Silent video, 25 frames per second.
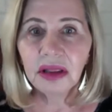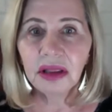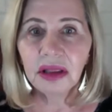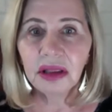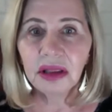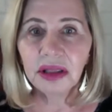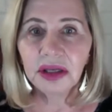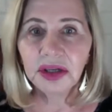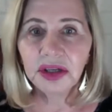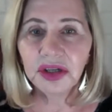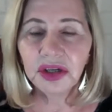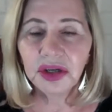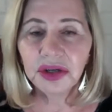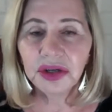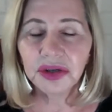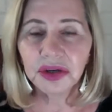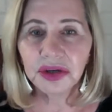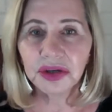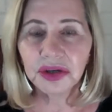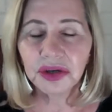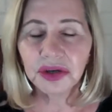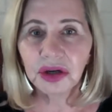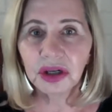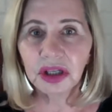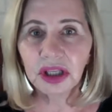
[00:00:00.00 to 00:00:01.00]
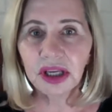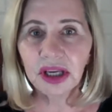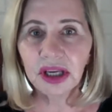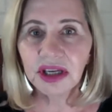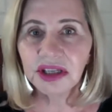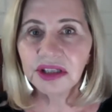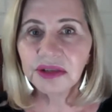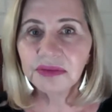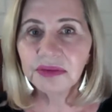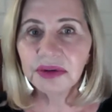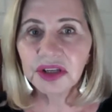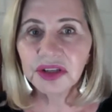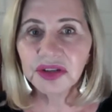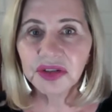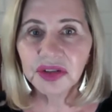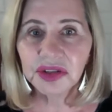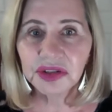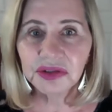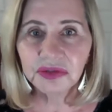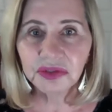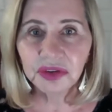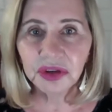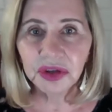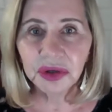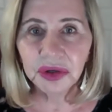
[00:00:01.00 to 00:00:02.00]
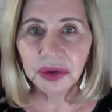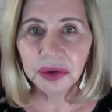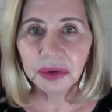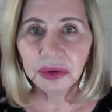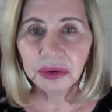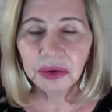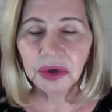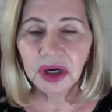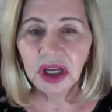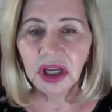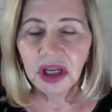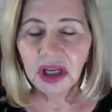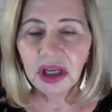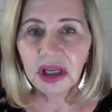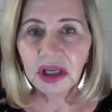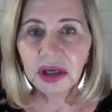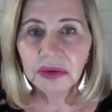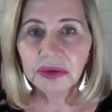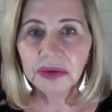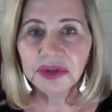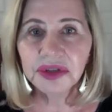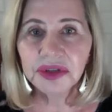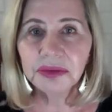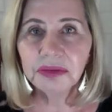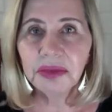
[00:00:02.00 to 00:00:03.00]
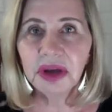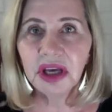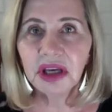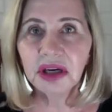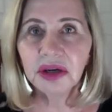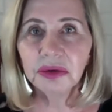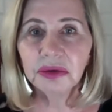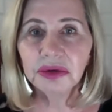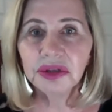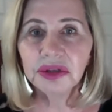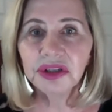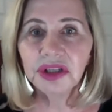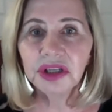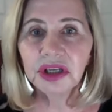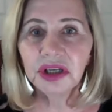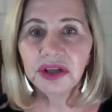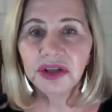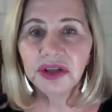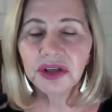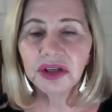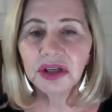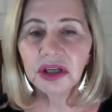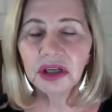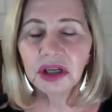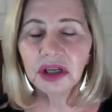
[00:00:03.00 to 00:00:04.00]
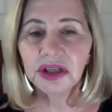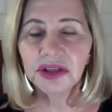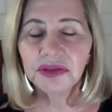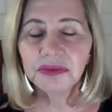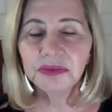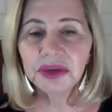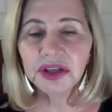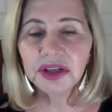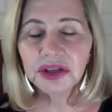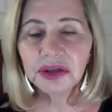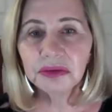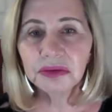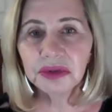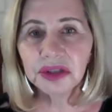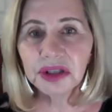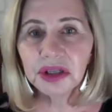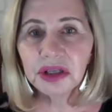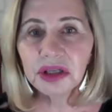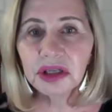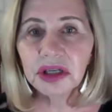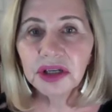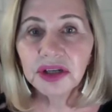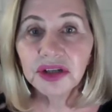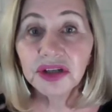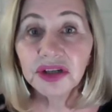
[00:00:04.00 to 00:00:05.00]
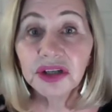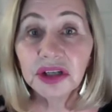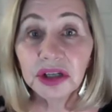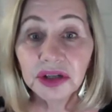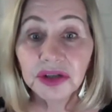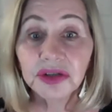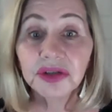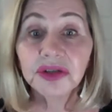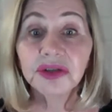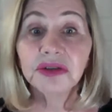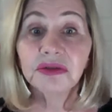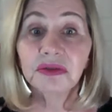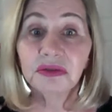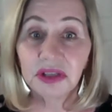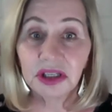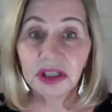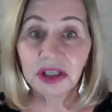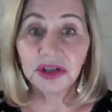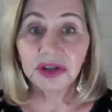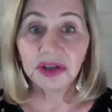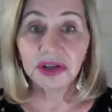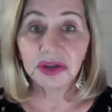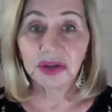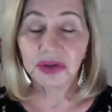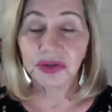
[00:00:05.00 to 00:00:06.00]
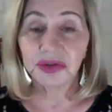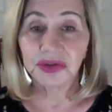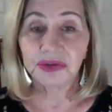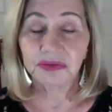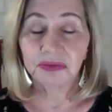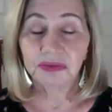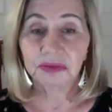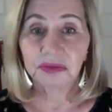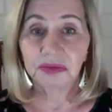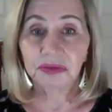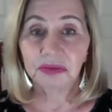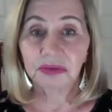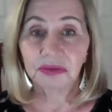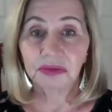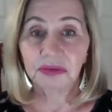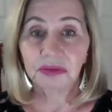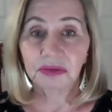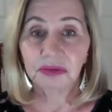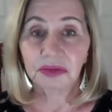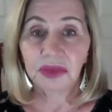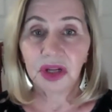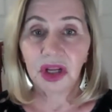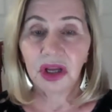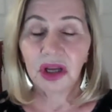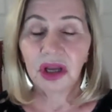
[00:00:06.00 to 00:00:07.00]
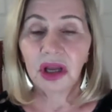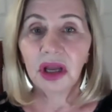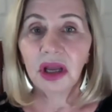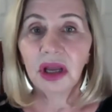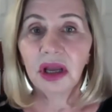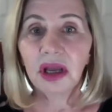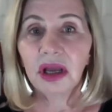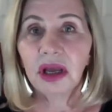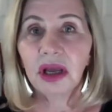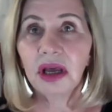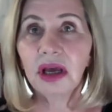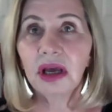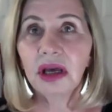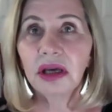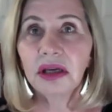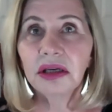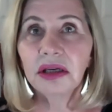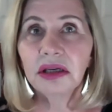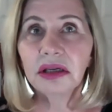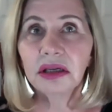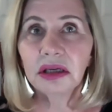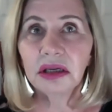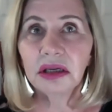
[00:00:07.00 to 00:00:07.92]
the teacher, Charlie, asked me, is this for you? He was a man who was teaching, his mission was to teach teachers of teachers. And